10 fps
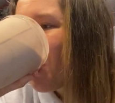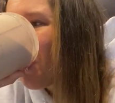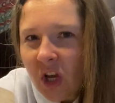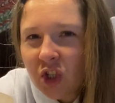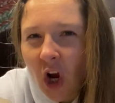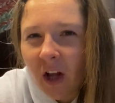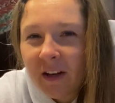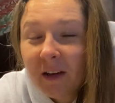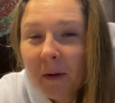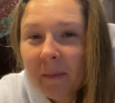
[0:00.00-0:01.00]

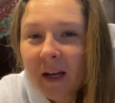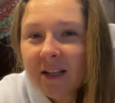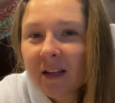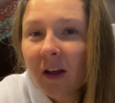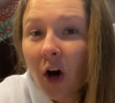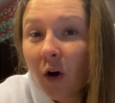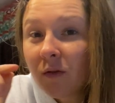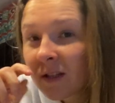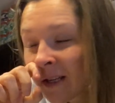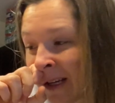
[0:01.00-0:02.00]
Chocolatey, but because of the
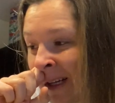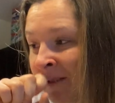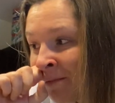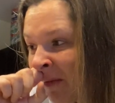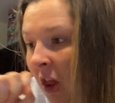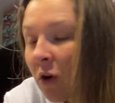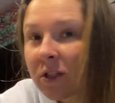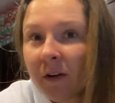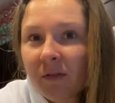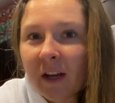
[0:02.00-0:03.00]
oats
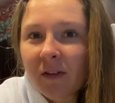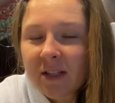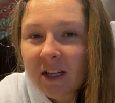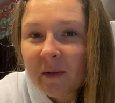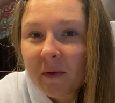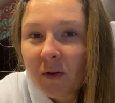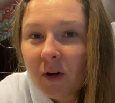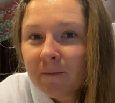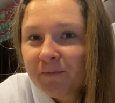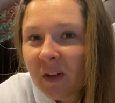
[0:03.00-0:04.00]
are flavored cinnamon
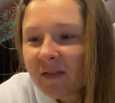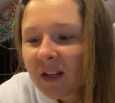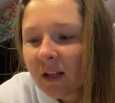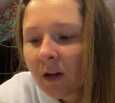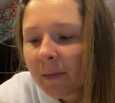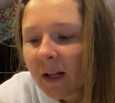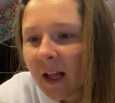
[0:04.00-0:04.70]
roll, gives it a little bit of